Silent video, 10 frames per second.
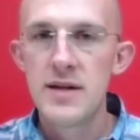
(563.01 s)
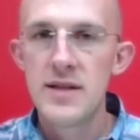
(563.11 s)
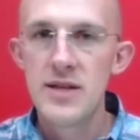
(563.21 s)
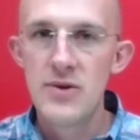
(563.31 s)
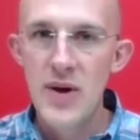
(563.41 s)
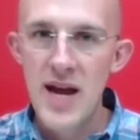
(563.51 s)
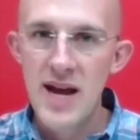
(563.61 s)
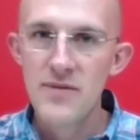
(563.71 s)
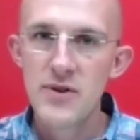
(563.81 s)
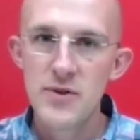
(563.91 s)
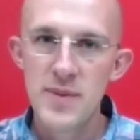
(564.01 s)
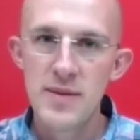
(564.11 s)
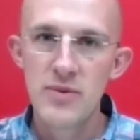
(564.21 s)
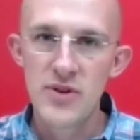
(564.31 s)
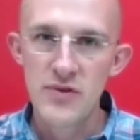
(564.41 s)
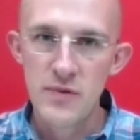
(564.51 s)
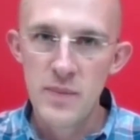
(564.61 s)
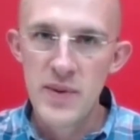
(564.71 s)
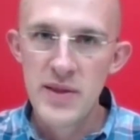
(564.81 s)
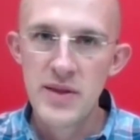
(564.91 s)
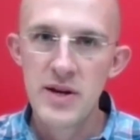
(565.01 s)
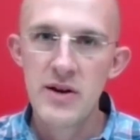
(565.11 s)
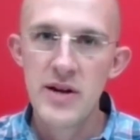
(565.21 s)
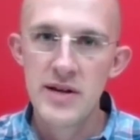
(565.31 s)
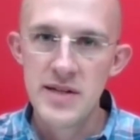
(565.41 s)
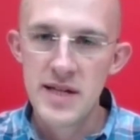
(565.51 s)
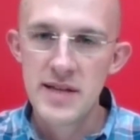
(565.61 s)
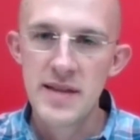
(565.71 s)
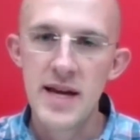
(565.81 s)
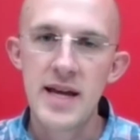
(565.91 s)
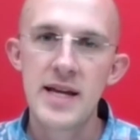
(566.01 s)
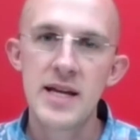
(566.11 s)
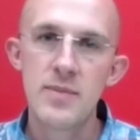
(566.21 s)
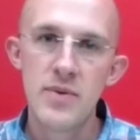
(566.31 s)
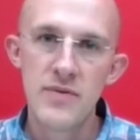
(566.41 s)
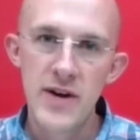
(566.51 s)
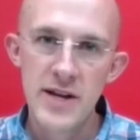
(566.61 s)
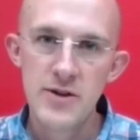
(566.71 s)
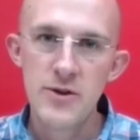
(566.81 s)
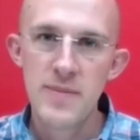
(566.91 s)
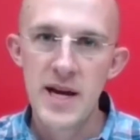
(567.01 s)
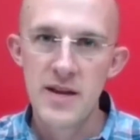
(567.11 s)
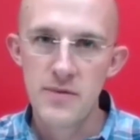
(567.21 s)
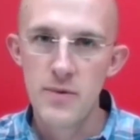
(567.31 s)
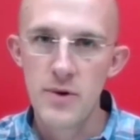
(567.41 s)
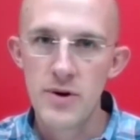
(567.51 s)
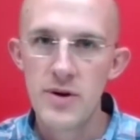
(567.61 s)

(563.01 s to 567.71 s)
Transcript: then you have those people that have been there and done that and can provide you the path forward.